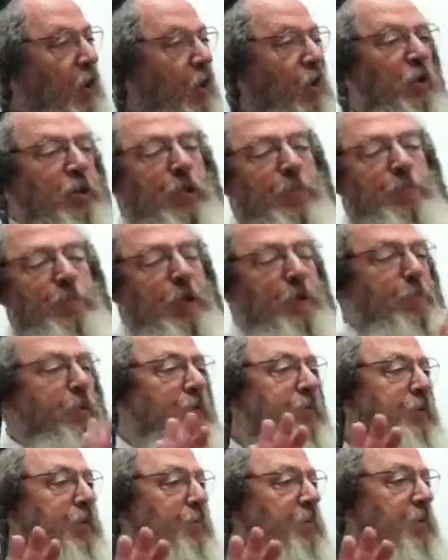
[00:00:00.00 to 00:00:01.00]
all the
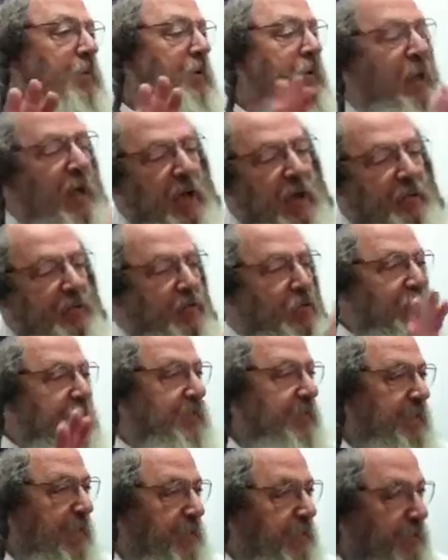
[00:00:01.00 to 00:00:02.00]
people in the Medina have to
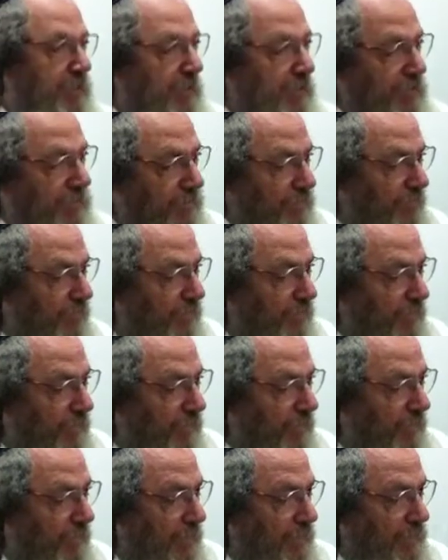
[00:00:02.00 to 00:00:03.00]
accept it
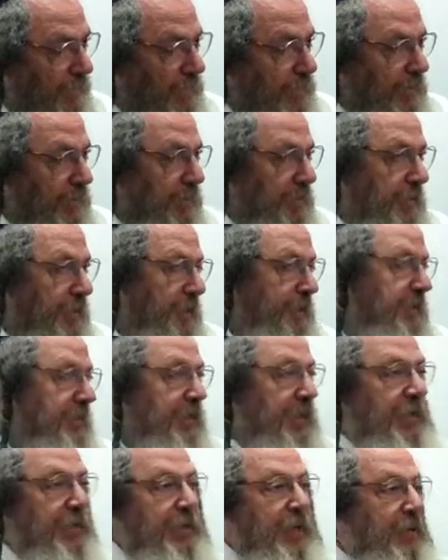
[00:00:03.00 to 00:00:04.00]

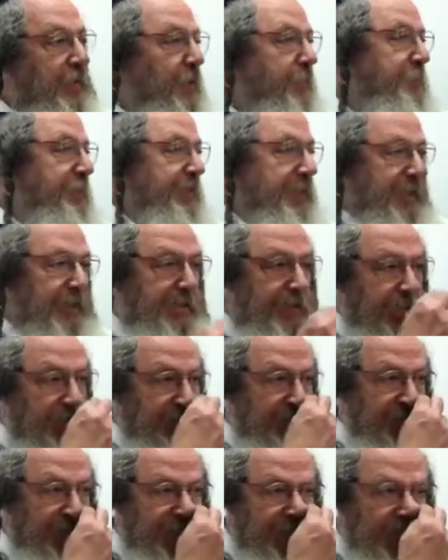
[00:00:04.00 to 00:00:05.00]
it's like their
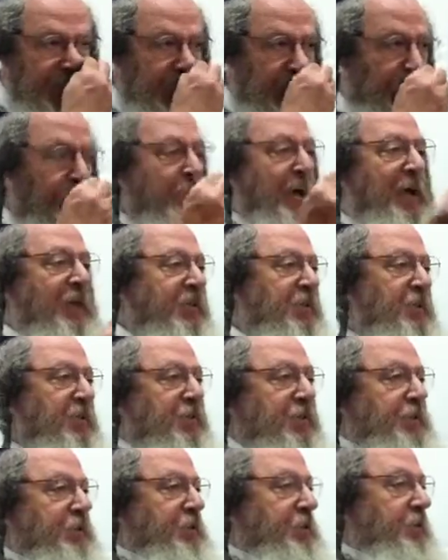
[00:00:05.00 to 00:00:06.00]
representatives they're their
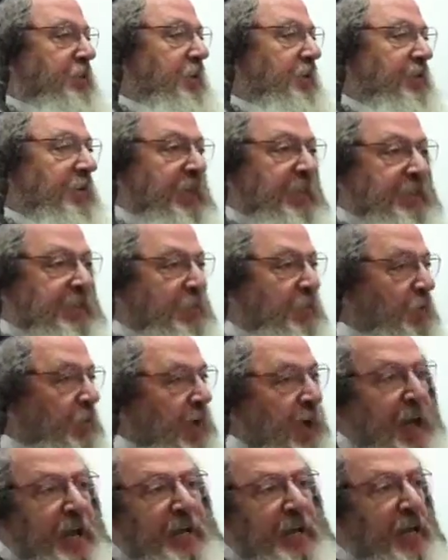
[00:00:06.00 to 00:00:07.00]
ambassadors if they
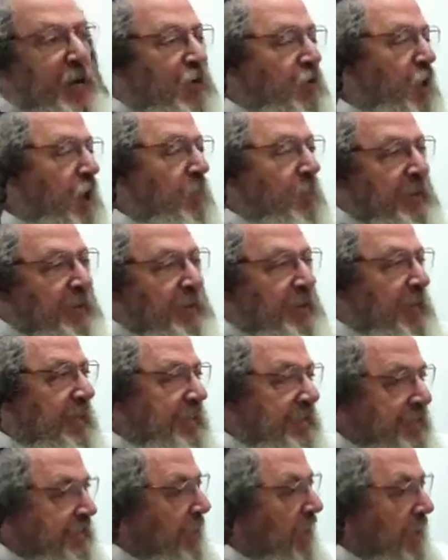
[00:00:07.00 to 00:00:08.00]
any agreement
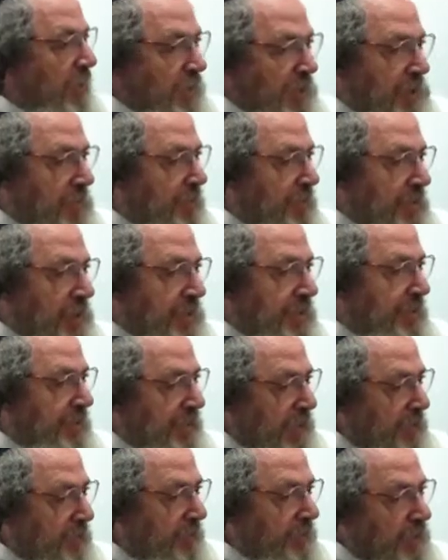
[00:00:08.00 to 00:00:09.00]
they sign whatever they
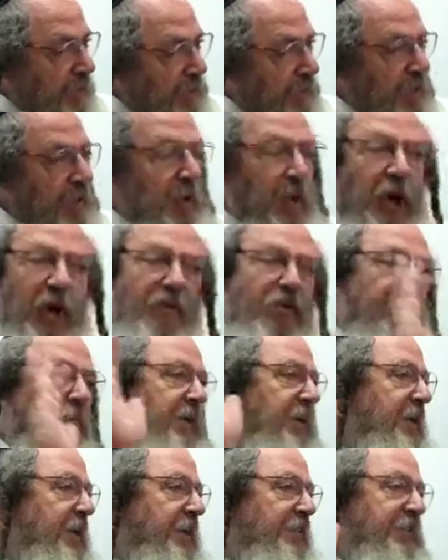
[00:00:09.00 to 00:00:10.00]
accept
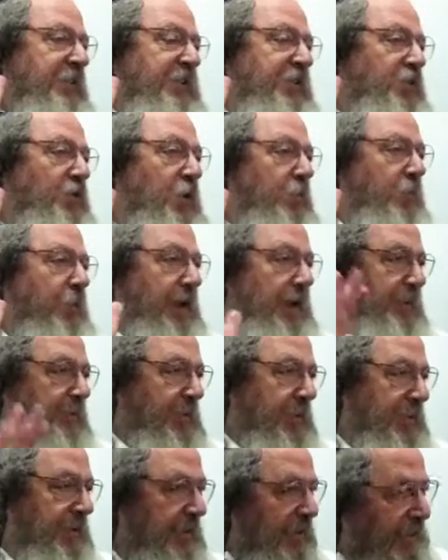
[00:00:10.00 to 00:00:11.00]
everybody else has to abide
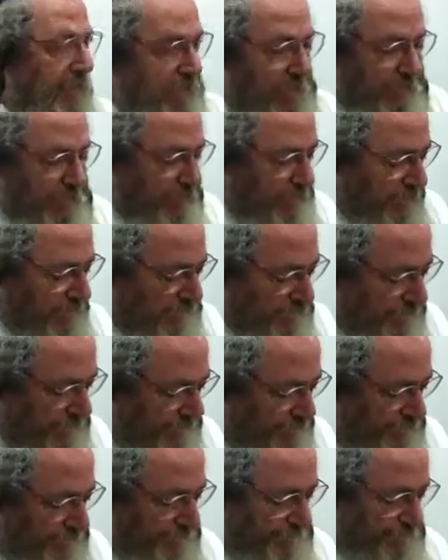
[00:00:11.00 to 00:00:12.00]
by they can't uh,